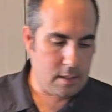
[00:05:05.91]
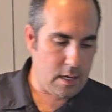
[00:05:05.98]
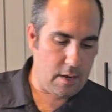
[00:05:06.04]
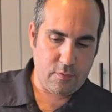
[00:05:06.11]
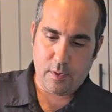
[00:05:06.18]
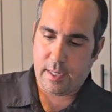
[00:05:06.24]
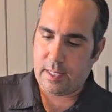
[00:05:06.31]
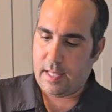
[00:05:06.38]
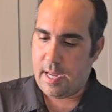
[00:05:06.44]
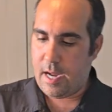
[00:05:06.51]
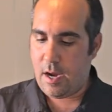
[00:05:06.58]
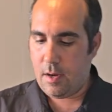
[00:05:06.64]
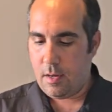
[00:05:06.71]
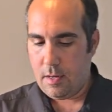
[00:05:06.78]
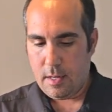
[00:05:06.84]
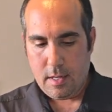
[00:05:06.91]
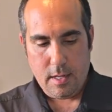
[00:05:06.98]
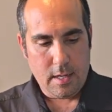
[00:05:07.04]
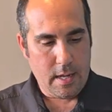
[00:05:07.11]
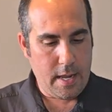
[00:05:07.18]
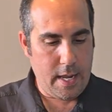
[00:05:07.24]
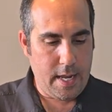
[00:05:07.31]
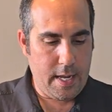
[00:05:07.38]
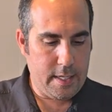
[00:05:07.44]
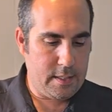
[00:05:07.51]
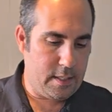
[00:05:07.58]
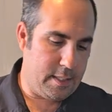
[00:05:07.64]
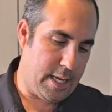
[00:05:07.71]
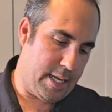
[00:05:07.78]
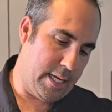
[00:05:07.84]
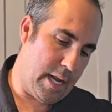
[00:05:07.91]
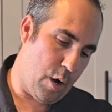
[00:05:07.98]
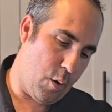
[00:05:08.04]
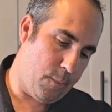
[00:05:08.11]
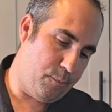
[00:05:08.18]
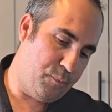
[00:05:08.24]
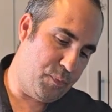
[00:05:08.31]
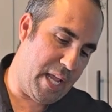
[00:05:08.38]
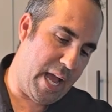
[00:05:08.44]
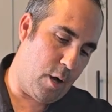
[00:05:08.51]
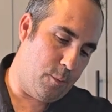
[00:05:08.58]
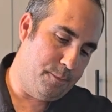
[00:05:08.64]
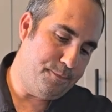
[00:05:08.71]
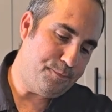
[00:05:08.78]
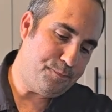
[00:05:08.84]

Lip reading: covering there and take it out. Now,